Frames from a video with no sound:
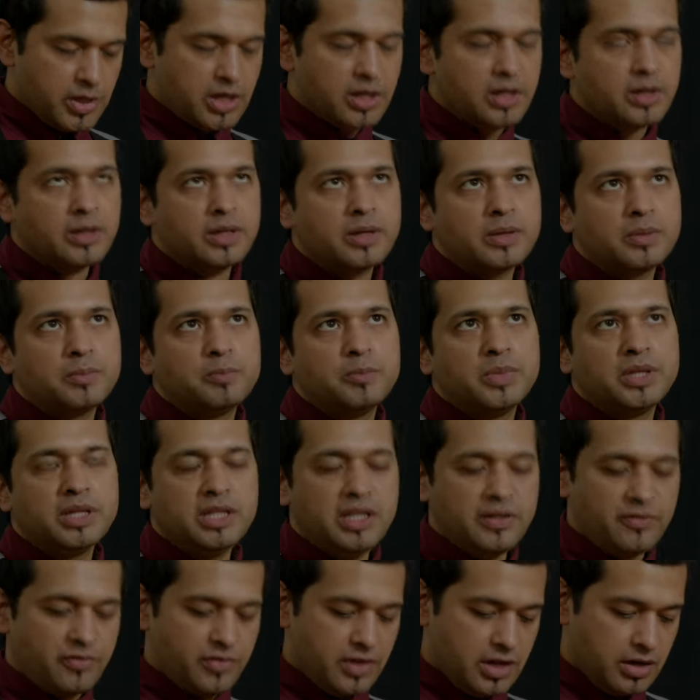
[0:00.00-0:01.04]
Their
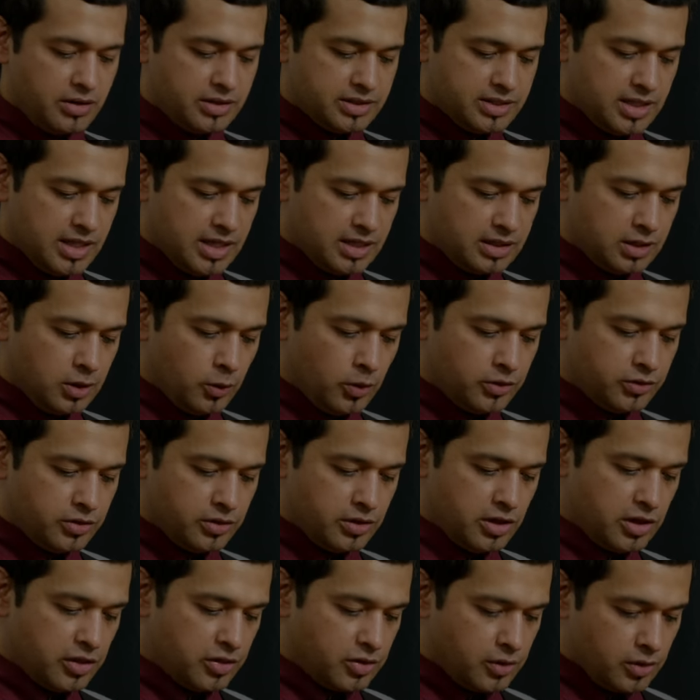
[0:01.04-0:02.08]
belief there is that going through
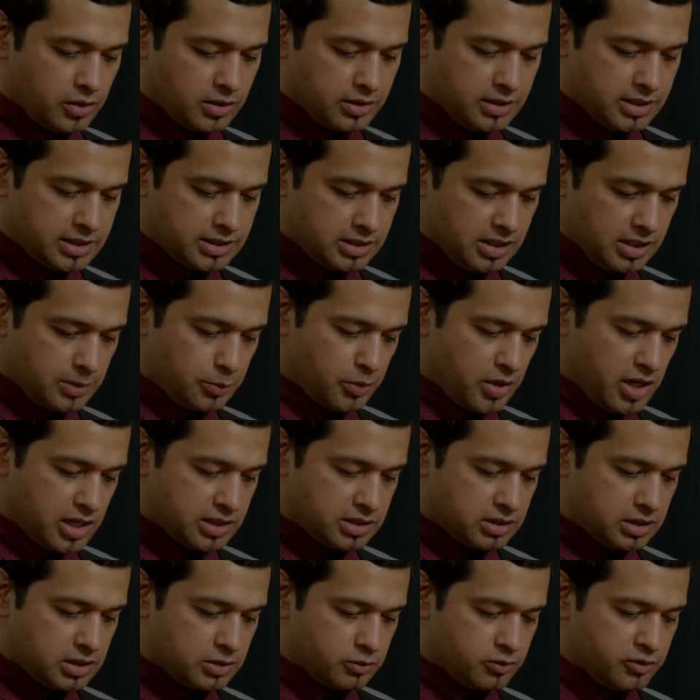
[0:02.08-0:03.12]
the third distilling
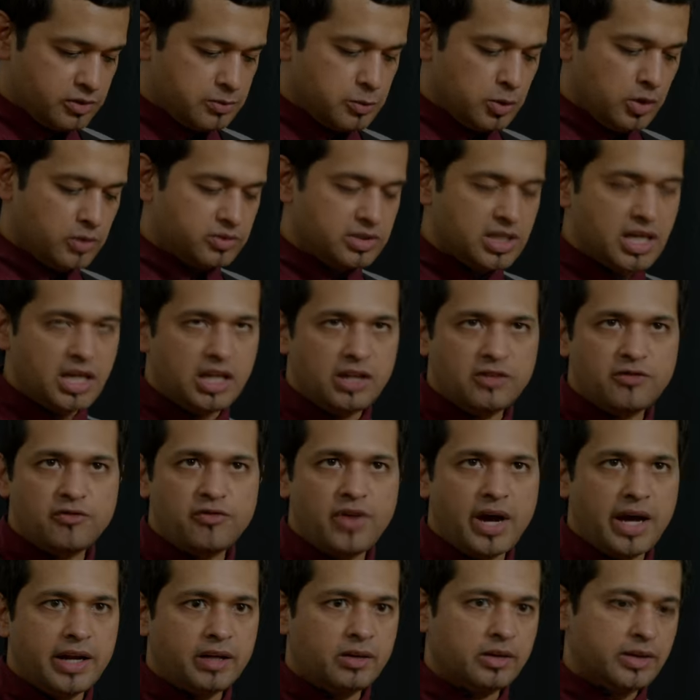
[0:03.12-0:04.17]
process removes any
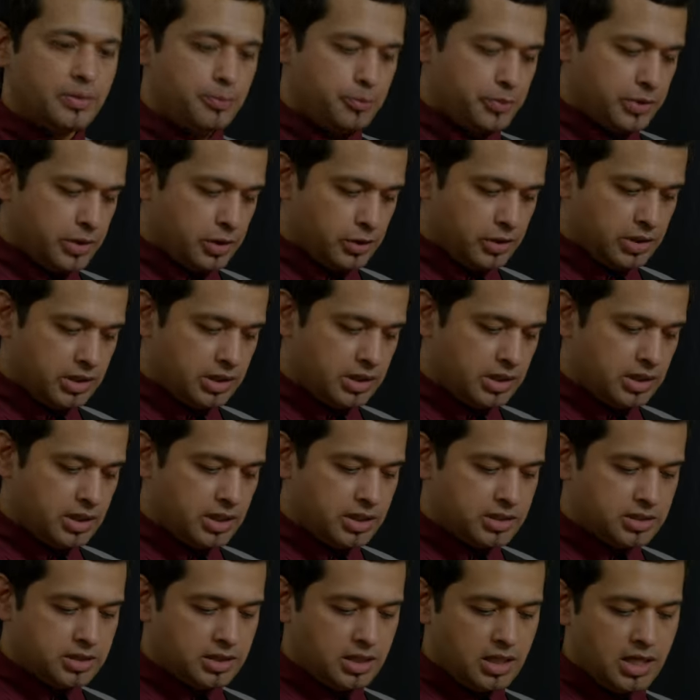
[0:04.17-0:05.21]
final
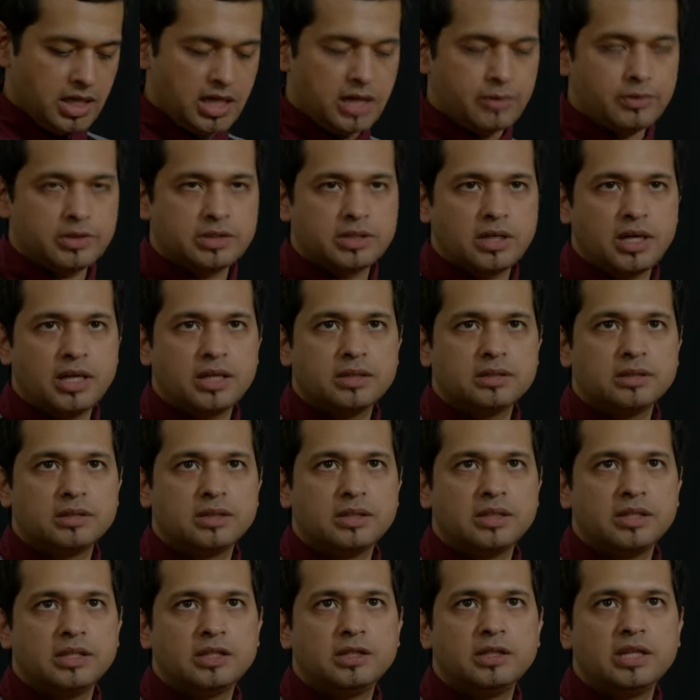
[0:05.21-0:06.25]
impurities and it result
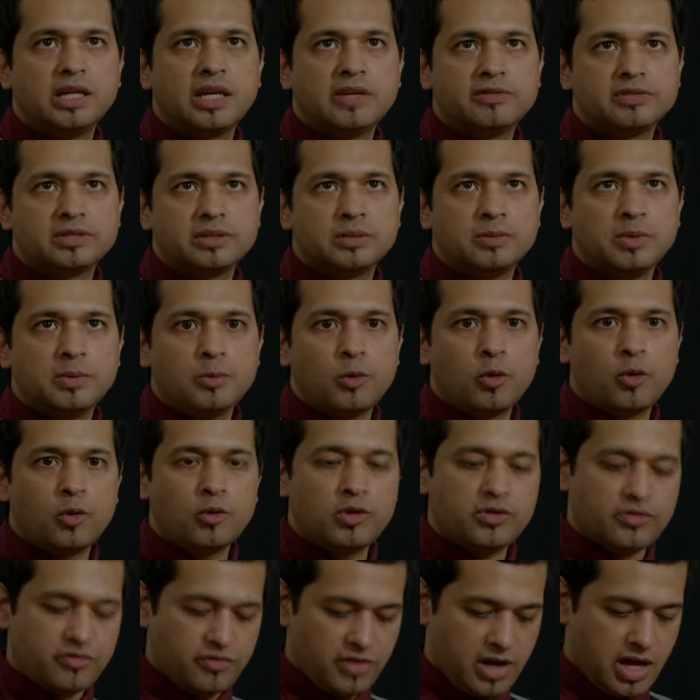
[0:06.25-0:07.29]
and it gives them a more
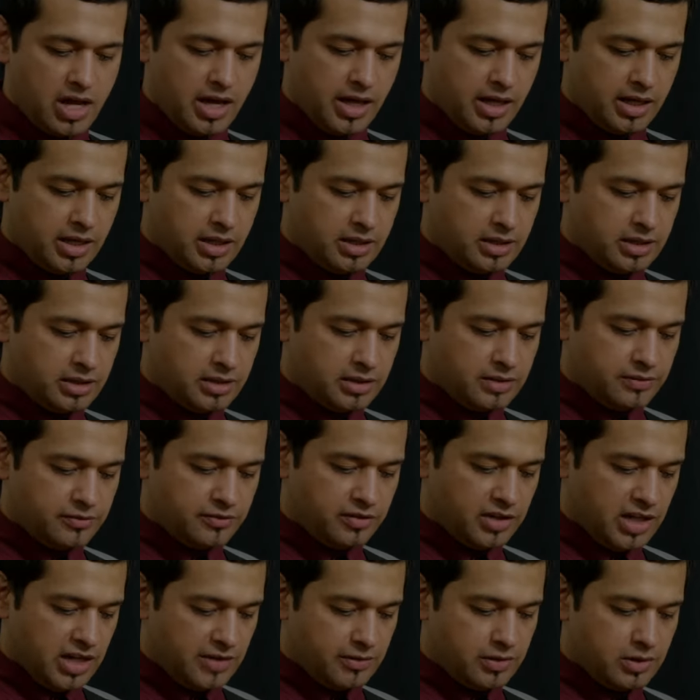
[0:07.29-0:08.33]
refined
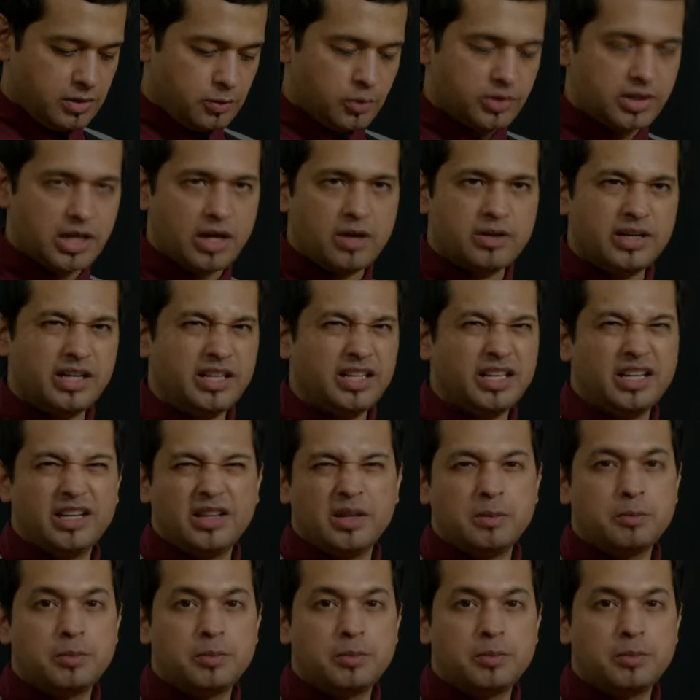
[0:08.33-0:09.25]
flavor without any of the